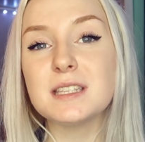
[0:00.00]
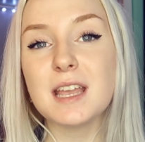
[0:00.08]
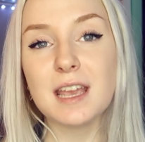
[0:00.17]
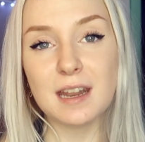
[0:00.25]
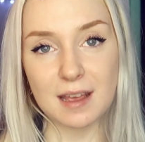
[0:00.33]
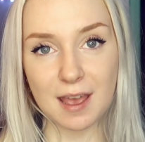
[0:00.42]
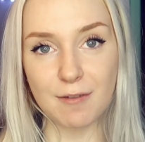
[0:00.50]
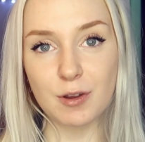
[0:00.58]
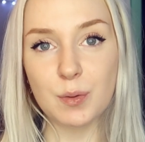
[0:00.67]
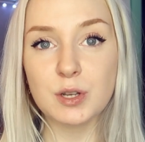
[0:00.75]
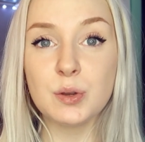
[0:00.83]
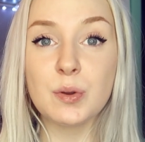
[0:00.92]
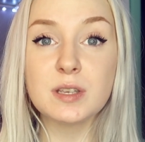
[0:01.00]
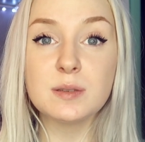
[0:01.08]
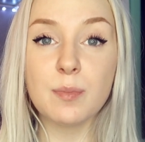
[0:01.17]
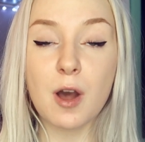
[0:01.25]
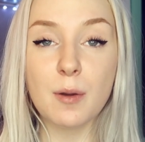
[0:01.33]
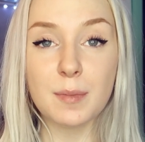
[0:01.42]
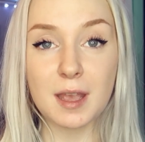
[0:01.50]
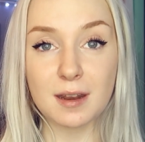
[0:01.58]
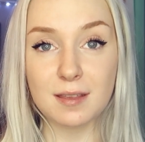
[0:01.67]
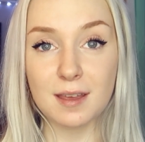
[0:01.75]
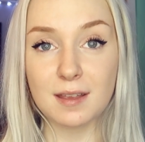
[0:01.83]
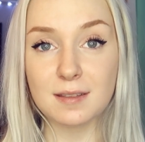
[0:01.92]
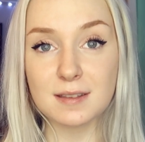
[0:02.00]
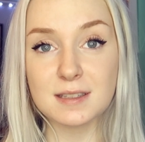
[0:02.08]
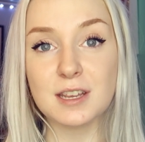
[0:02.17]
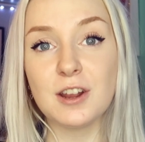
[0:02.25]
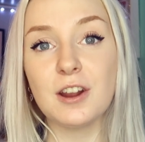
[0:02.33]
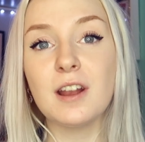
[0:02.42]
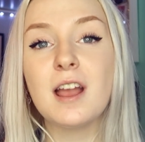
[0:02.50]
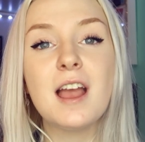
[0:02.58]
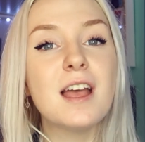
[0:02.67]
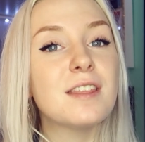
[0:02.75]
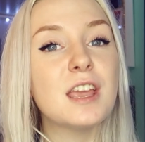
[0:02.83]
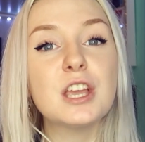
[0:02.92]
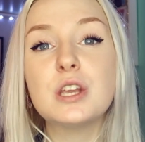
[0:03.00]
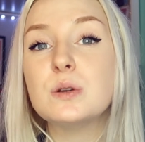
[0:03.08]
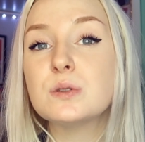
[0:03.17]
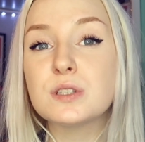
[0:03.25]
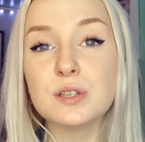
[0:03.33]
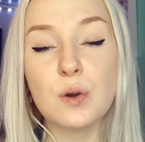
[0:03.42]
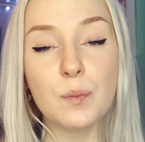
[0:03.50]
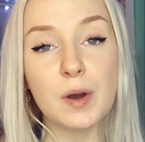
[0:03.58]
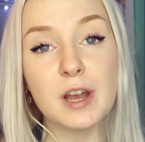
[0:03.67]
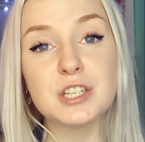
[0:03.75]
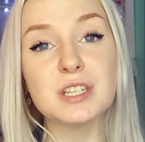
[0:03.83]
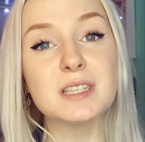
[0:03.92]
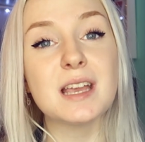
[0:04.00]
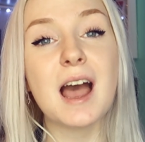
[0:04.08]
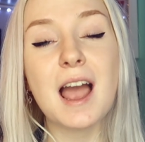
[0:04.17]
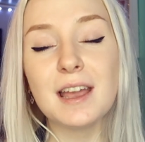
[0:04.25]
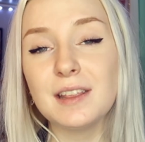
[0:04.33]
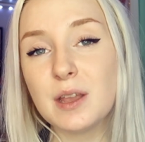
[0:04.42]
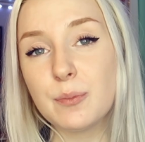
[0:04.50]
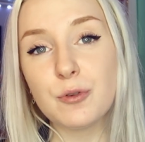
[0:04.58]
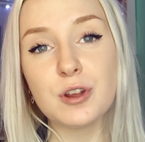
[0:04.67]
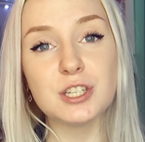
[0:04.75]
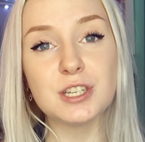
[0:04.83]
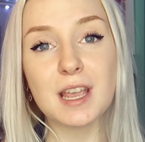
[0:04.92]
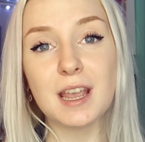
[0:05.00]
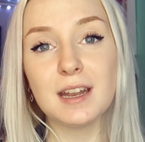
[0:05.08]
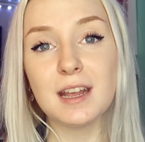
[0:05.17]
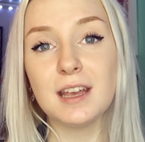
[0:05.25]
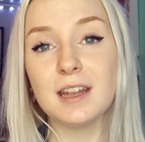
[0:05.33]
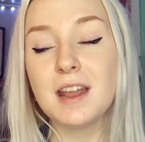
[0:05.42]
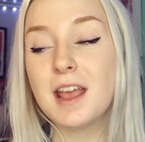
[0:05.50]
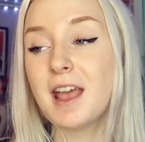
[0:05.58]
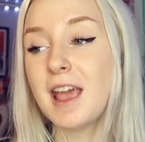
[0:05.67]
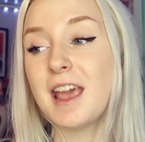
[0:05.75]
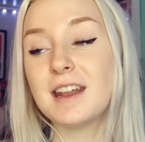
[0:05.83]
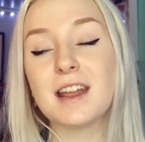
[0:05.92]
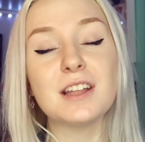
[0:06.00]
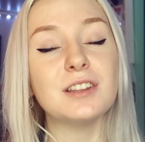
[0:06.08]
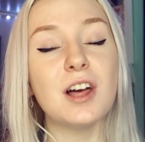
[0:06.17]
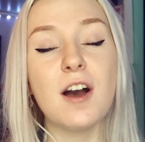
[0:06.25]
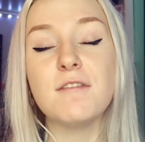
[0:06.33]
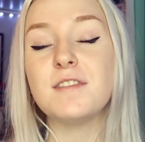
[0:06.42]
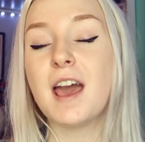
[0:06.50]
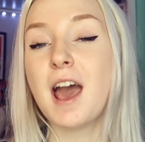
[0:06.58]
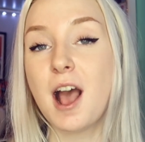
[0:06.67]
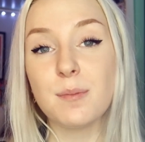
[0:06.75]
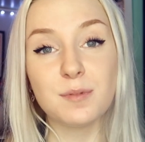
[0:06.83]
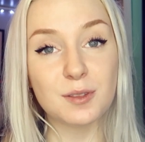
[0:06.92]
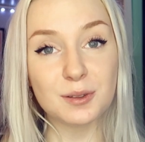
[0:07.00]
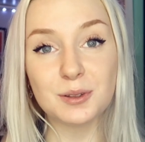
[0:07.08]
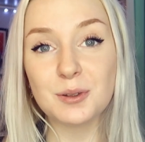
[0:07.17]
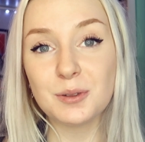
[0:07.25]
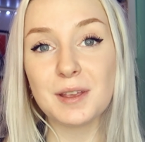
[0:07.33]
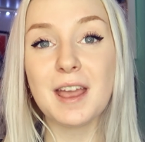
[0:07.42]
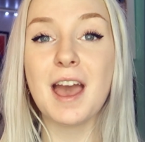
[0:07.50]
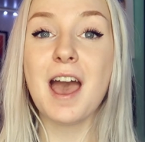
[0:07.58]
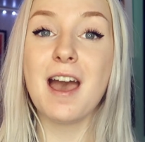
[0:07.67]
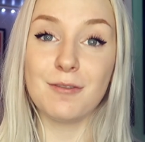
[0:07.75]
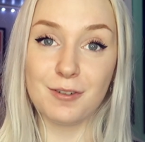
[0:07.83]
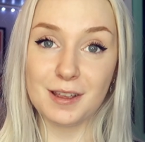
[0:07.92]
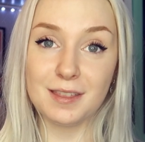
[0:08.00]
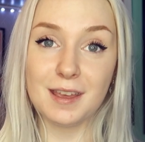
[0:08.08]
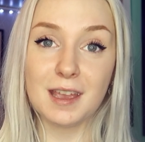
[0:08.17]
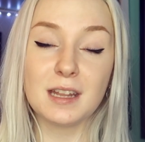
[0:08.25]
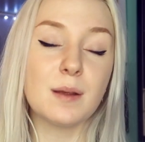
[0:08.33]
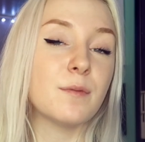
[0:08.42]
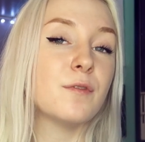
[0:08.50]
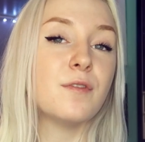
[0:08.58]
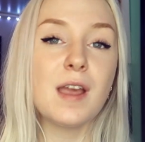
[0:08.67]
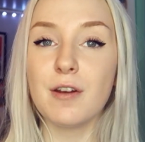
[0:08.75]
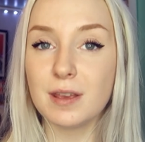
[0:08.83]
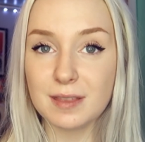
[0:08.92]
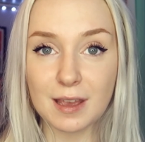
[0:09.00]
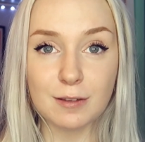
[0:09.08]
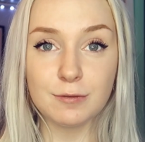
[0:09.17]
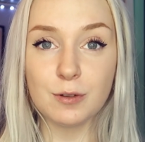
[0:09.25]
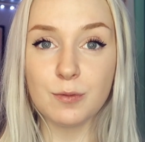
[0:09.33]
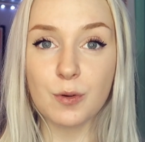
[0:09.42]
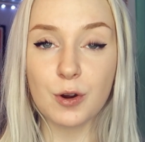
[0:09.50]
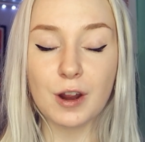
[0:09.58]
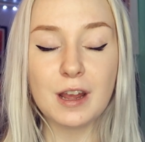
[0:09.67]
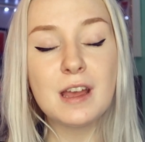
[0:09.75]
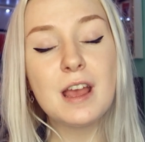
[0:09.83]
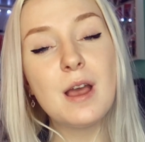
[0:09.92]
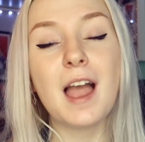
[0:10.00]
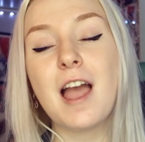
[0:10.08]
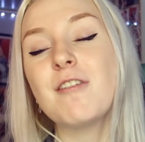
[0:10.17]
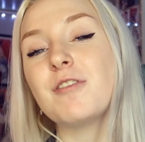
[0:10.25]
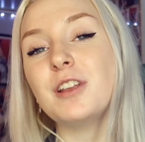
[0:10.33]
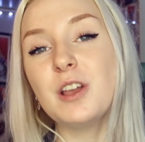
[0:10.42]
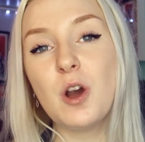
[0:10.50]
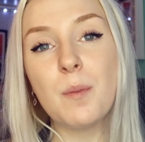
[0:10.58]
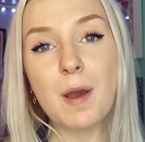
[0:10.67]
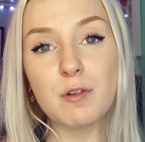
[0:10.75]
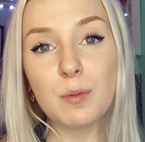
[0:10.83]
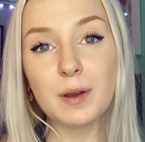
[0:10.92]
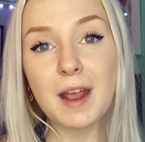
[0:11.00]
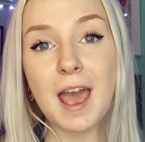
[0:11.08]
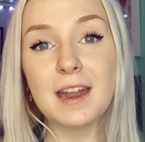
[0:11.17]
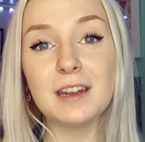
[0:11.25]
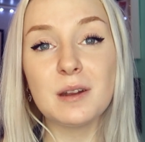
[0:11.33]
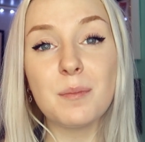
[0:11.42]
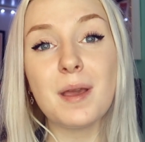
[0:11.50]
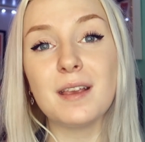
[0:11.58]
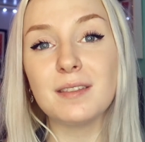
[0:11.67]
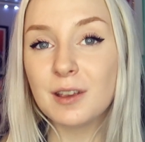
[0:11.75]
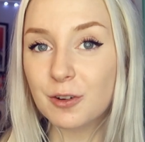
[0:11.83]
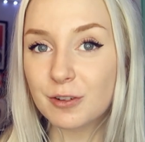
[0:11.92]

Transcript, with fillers: to say to everyone who has bought me anything this year, thank you so much. It's highly appreciated and I loved absolutely everything and I'm very thankful for it. I really hope everyone had an amazing